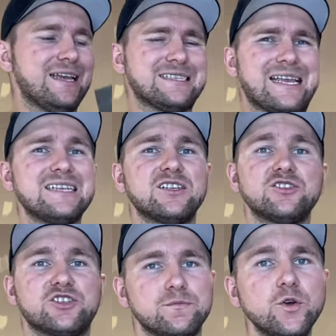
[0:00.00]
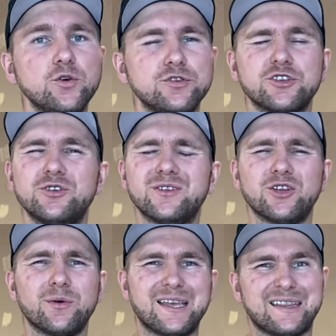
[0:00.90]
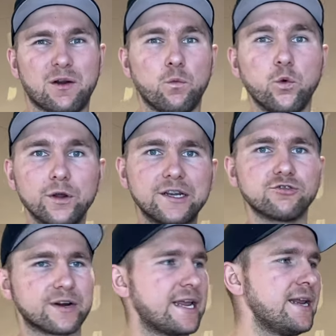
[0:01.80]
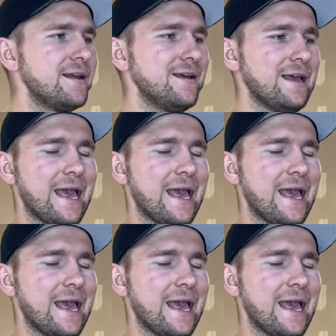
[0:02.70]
it's nice and smooth so you don't get that wood grain,